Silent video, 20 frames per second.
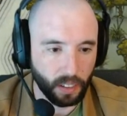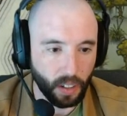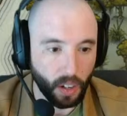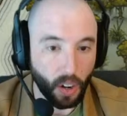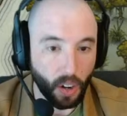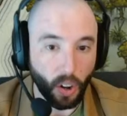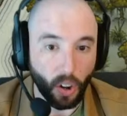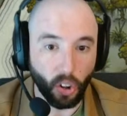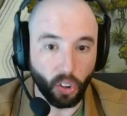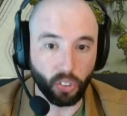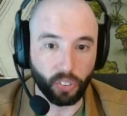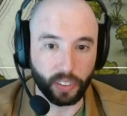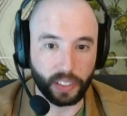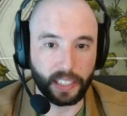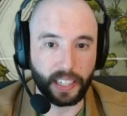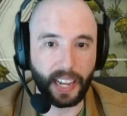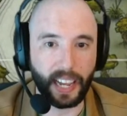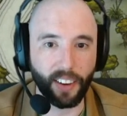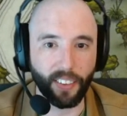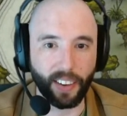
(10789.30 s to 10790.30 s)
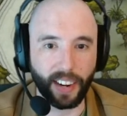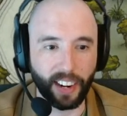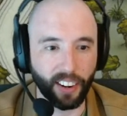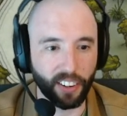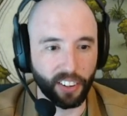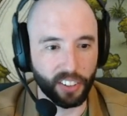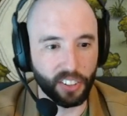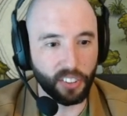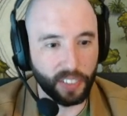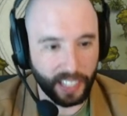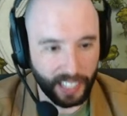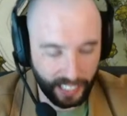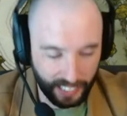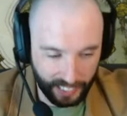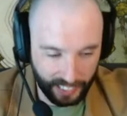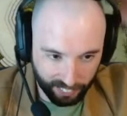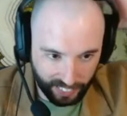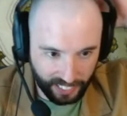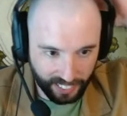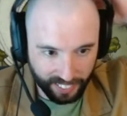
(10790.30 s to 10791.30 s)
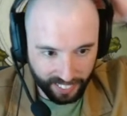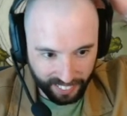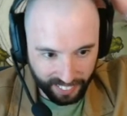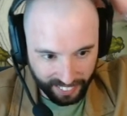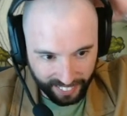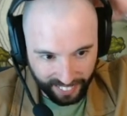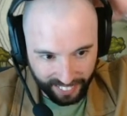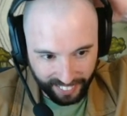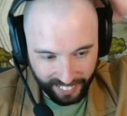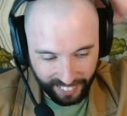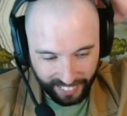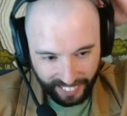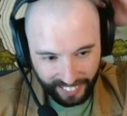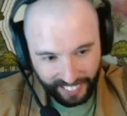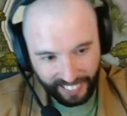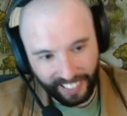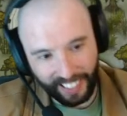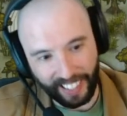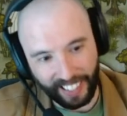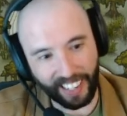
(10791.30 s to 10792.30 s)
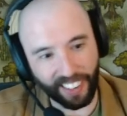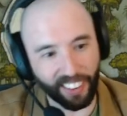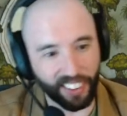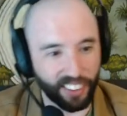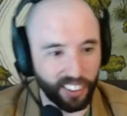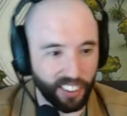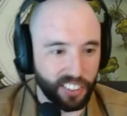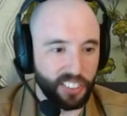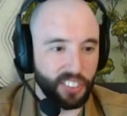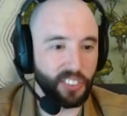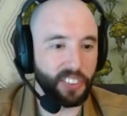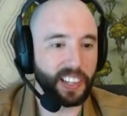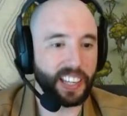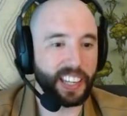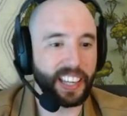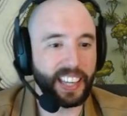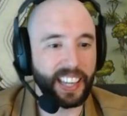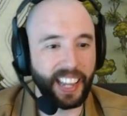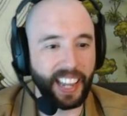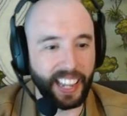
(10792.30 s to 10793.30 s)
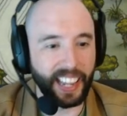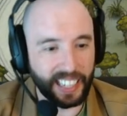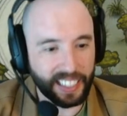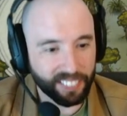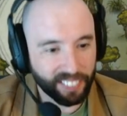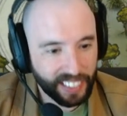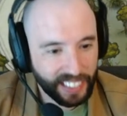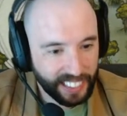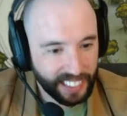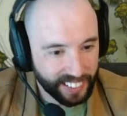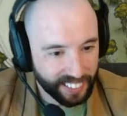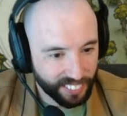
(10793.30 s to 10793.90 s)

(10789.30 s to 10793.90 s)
Holy cow, Aaron! Are you kidding me? Aaron, are you kidding me?